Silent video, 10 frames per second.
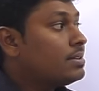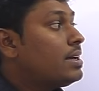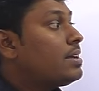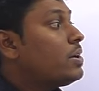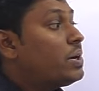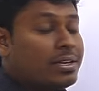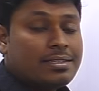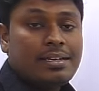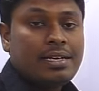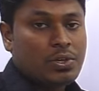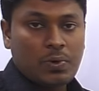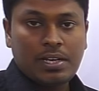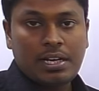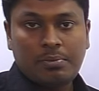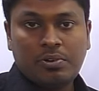They are not asking a
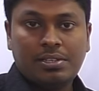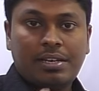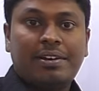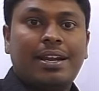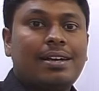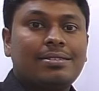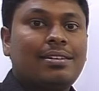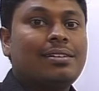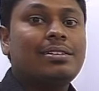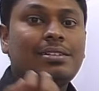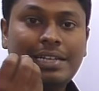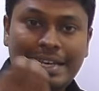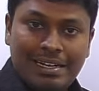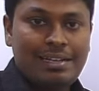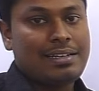total amount. They were asking the
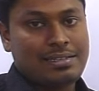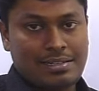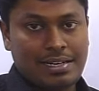interest,